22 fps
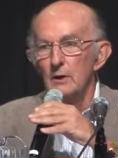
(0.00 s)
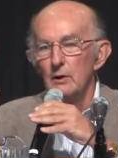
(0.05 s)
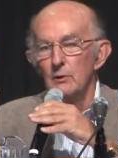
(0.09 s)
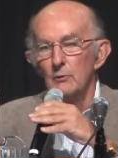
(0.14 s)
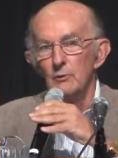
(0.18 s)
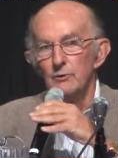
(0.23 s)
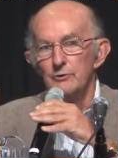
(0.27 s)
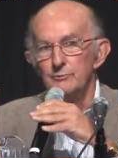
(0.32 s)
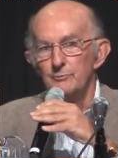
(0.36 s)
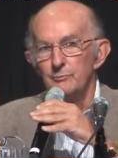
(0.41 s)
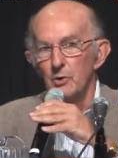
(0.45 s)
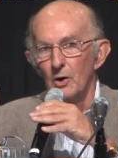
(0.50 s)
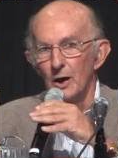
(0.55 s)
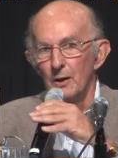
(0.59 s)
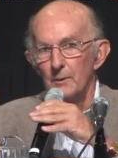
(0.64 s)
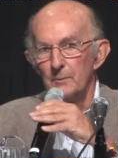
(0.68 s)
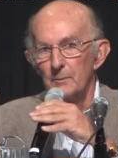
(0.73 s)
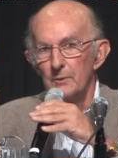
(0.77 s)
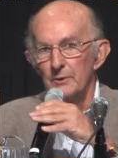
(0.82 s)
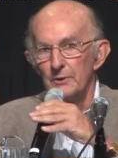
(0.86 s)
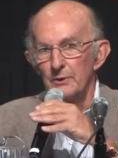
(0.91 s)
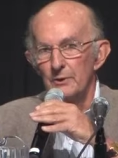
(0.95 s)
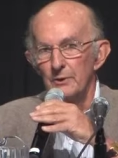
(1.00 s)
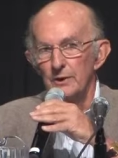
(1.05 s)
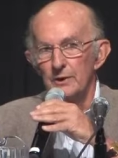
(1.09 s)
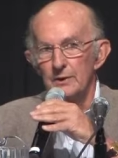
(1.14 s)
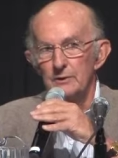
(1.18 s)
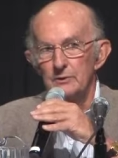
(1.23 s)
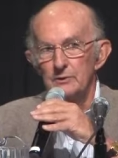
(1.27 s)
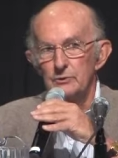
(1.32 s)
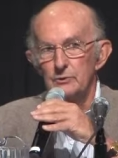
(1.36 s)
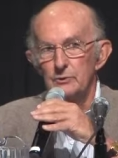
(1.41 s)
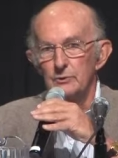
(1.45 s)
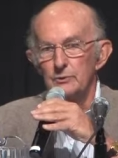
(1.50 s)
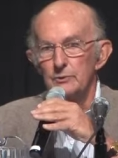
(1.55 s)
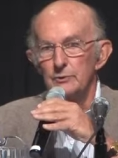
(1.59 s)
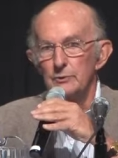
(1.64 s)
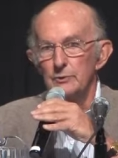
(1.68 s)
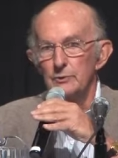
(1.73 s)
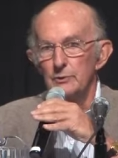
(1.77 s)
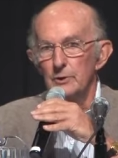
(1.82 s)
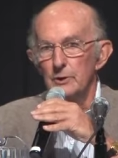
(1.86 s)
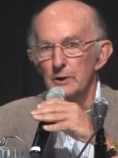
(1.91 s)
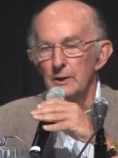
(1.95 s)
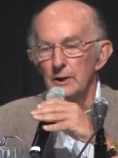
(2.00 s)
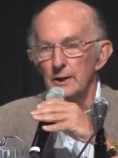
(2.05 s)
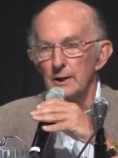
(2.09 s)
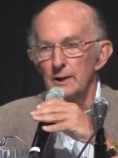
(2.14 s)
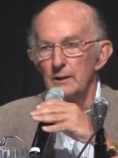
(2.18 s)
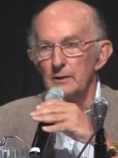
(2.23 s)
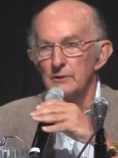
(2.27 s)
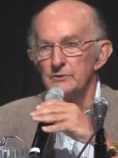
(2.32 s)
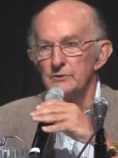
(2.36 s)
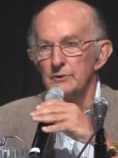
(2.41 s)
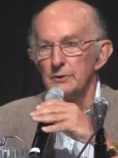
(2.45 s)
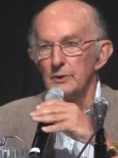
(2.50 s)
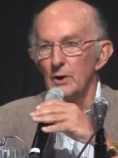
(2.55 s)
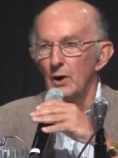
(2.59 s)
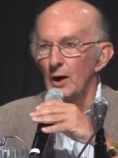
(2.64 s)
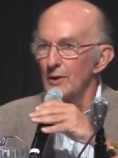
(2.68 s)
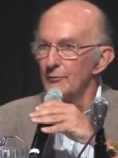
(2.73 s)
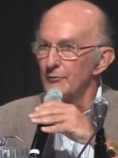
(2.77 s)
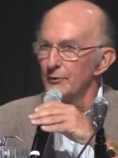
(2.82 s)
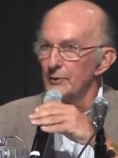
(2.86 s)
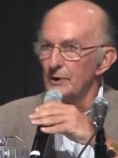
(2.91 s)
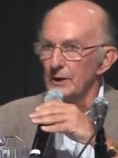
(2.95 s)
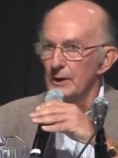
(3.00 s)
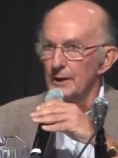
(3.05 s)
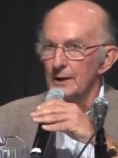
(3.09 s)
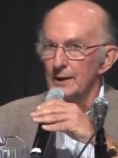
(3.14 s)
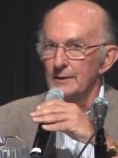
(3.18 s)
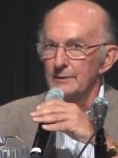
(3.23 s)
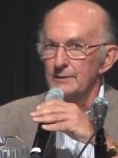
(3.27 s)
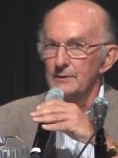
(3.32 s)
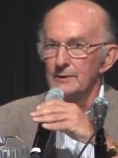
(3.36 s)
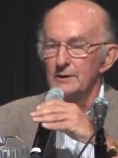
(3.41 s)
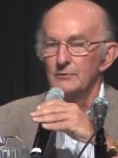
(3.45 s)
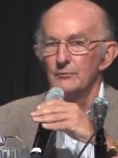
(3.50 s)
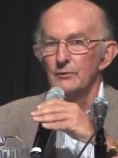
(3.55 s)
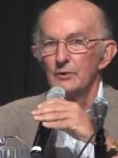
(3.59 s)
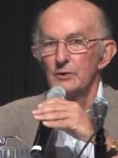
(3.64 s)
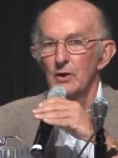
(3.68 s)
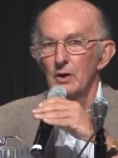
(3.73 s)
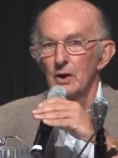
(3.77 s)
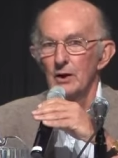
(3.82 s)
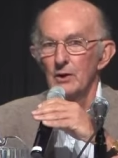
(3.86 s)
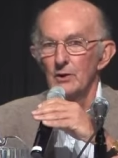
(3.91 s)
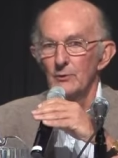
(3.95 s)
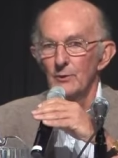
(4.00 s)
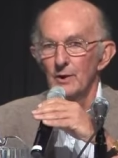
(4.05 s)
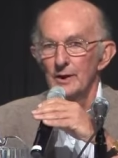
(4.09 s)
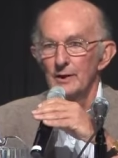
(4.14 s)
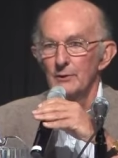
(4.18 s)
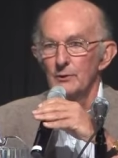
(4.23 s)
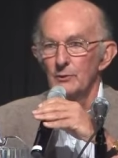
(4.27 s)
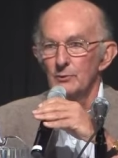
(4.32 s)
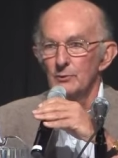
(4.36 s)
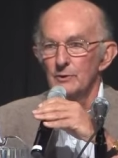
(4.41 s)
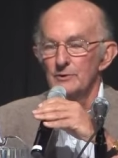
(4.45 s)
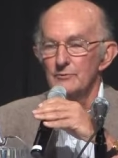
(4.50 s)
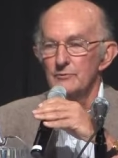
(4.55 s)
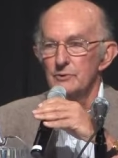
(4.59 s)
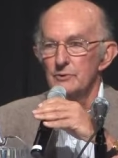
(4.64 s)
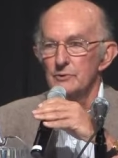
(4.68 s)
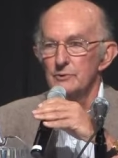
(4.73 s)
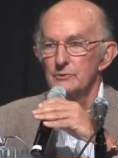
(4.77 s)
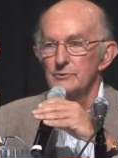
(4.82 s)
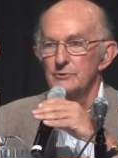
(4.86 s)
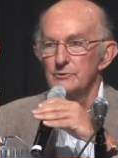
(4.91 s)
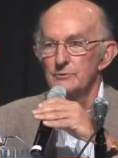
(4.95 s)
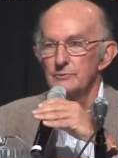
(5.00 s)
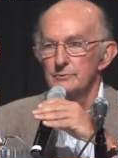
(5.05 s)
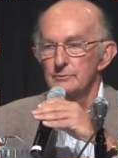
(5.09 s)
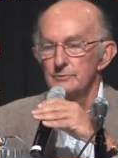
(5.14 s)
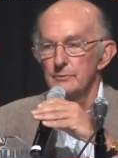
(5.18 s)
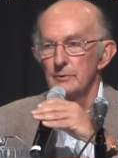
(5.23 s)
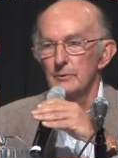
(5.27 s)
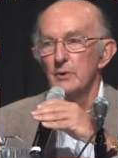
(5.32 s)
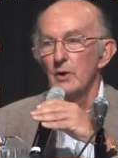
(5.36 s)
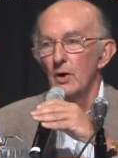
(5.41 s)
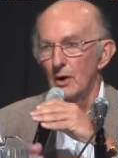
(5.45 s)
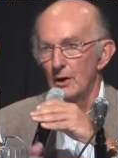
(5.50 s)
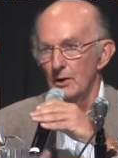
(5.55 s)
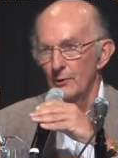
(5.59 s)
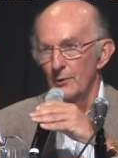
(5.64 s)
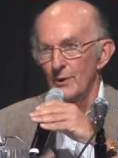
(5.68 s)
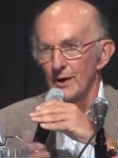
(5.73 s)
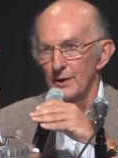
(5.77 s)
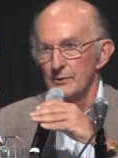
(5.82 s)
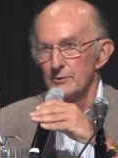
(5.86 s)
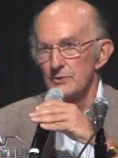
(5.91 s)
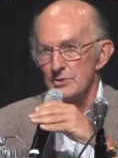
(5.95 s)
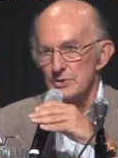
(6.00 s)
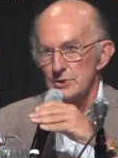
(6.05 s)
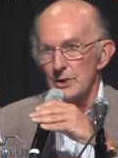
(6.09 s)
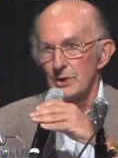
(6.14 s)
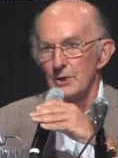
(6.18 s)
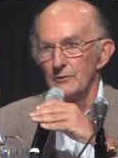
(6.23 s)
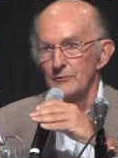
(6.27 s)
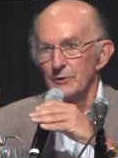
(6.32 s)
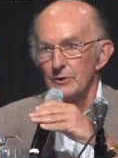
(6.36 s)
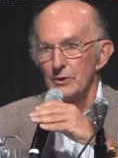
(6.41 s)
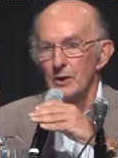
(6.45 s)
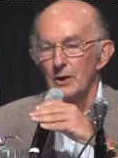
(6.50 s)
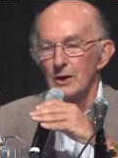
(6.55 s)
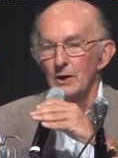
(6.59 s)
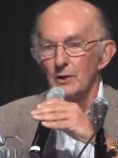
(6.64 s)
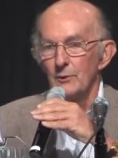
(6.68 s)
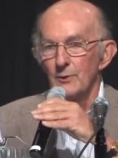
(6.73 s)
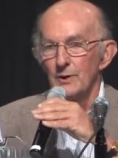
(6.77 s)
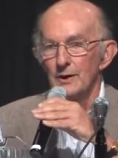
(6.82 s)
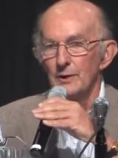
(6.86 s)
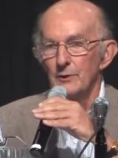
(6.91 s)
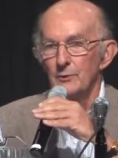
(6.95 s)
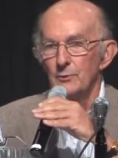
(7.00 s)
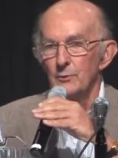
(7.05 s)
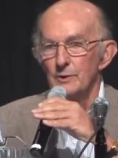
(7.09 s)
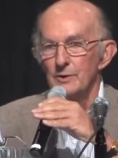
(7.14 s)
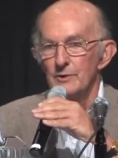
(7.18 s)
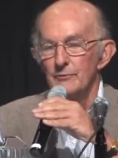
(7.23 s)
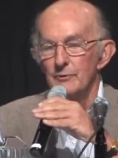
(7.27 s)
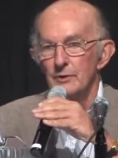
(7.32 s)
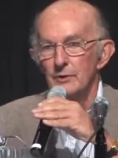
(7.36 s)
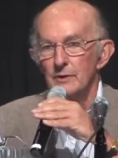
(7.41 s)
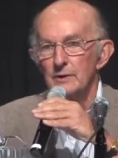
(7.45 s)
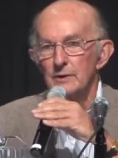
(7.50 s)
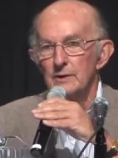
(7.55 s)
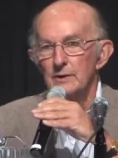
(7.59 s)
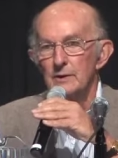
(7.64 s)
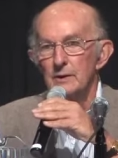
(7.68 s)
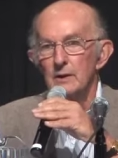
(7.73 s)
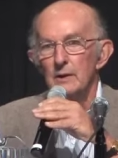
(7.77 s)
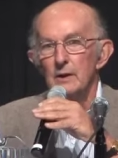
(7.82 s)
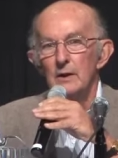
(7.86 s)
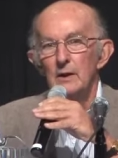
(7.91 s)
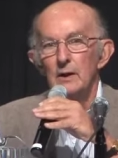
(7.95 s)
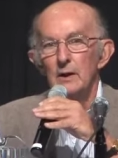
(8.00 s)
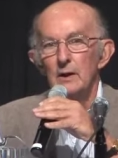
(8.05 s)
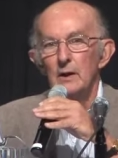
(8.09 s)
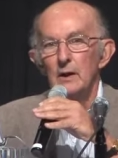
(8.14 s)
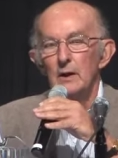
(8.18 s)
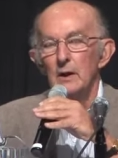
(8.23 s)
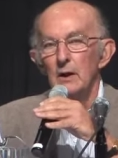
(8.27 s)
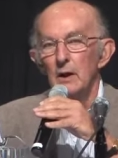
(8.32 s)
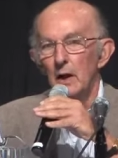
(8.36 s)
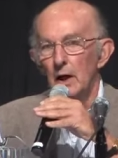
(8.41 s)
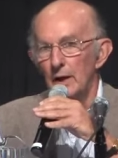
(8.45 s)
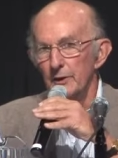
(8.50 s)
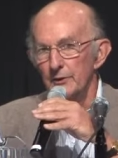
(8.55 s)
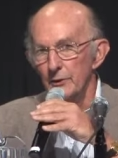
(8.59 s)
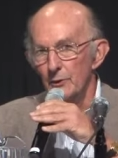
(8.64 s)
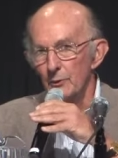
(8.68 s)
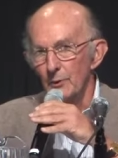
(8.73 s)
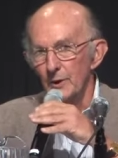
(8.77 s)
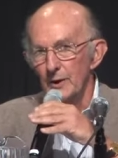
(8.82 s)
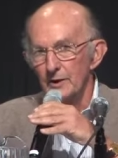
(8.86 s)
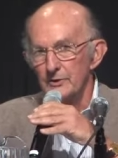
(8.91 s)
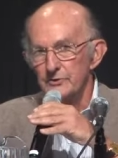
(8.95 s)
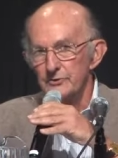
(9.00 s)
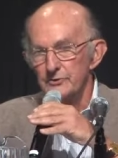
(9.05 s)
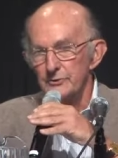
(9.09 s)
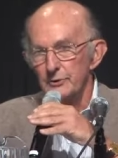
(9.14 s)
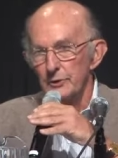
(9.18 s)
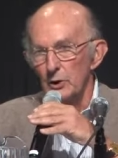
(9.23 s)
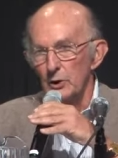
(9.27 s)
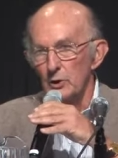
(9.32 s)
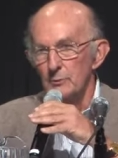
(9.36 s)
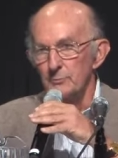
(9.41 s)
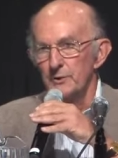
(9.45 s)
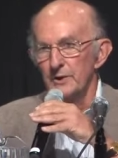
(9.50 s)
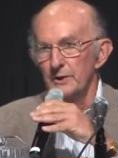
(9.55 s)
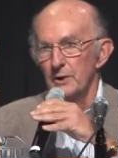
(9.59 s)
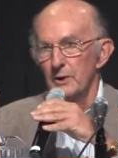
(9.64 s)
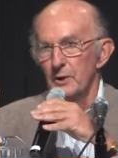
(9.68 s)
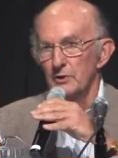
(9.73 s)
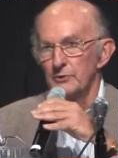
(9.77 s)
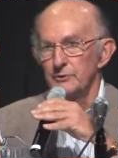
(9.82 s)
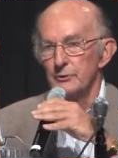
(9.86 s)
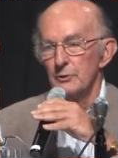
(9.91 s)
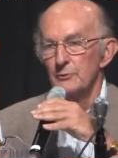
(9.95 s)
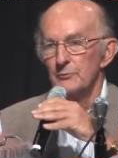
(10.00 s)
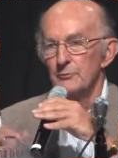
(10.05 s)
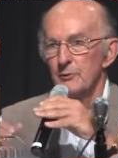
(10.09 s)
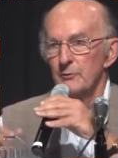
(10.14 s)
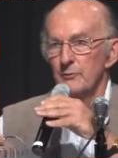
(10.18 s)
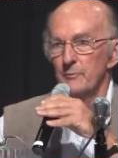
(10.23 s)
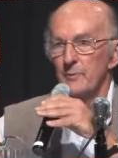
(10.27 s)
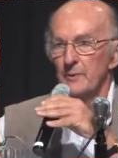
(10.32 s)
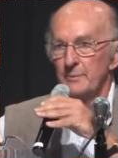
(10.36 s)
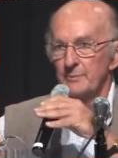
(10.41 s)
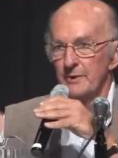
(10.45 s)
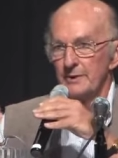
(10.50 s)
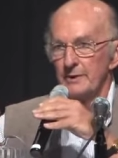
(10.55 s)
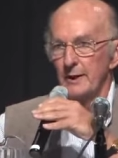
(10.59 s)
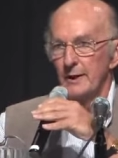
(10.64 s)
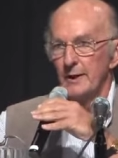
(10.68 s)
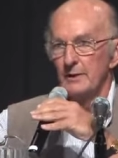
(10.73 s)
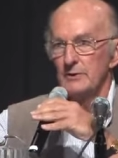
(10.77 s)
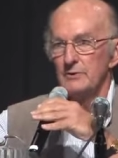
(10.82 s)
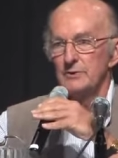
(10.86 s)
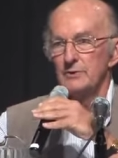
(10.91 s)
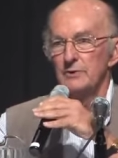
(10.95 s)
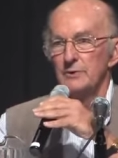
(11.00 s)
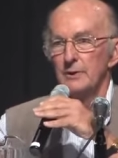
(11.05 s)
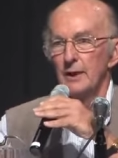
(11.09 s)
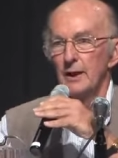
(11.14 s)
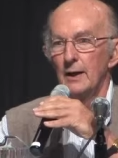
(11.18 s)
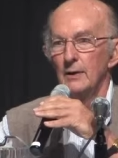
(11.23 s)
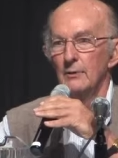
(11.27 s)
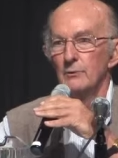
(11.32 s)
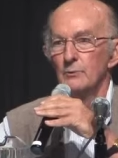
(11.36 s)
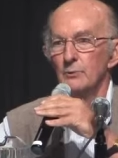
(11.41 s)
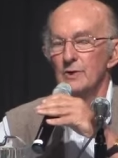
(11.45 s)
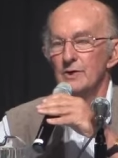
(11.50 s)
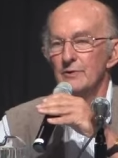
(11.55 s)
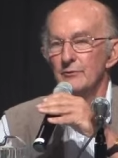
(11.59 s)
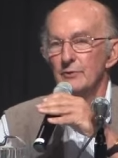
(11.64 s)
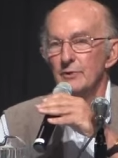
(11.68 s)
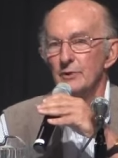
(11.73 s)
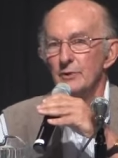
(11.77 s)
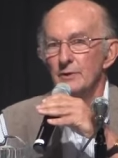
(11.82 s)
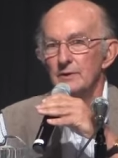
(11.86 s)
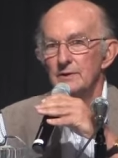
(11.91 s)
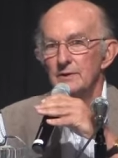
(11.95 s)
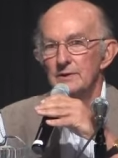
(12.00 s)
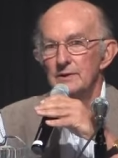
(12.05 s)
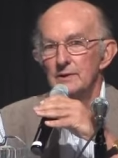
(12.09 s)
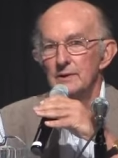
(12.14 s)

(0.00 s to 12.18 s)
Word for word: was probably going to utilize an awful lot of the Colorado River's Colorado share of the Colorado River on the west slope and also for protection downriver.